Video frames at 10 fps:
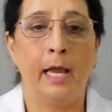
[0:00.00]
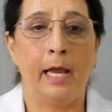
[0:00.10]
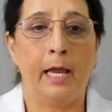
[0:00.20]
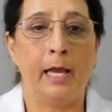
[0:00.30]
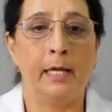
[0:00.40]

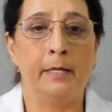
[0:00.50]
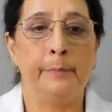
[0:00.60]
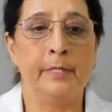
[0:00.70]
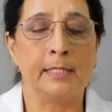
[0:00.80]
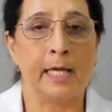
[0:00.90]

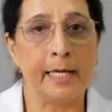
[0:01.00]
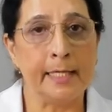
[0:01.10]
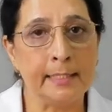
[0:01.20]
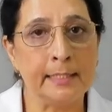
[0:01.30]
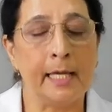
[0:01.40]
And
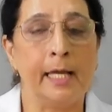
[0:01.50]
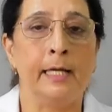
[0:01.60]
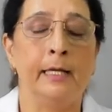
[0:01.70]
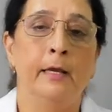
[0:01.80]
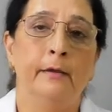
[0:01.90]
besides
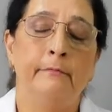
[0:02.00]
that,